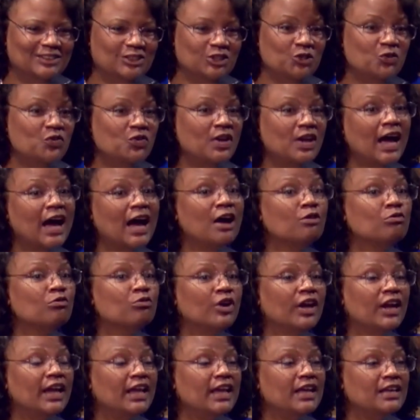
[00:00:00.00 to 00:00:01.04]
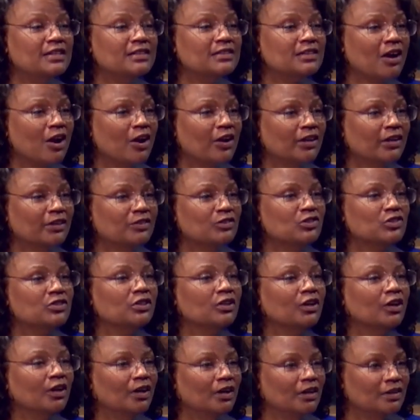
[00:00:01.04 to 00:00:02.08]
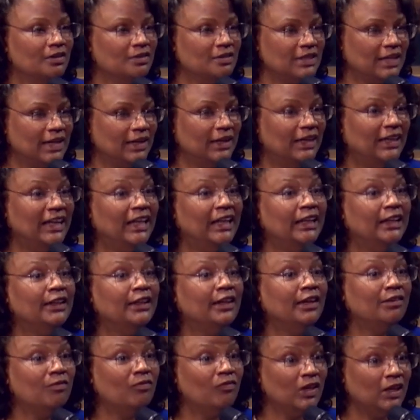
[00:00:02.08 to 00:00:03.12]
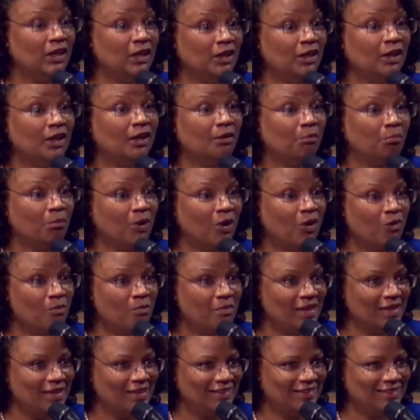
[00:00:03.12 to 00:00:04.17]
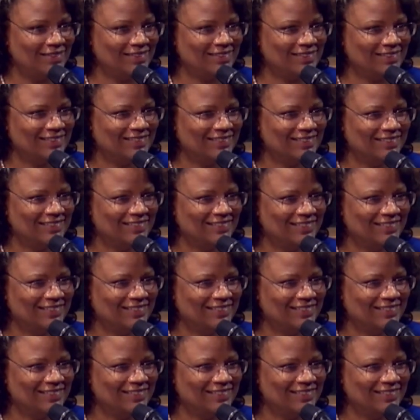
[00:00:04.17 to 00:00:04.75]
to not raise our concerns at an inconvenient moment,